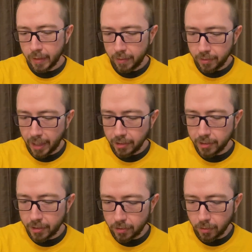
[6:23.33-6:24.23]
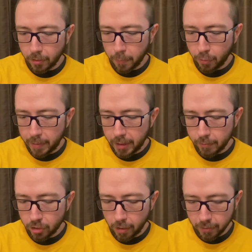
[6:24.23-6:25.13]
densetsuno Premium
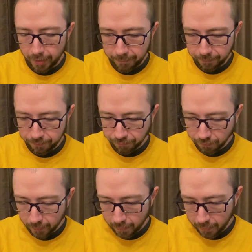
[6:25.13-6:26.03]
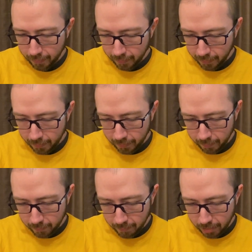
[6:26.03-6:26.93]
Chocolate.
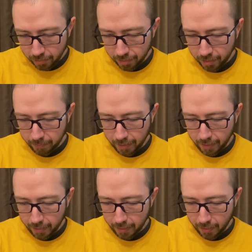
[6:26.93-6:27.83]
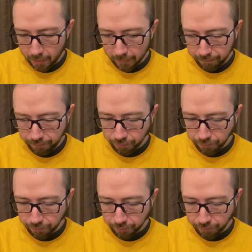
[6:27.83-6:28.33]
But I mentioned something on here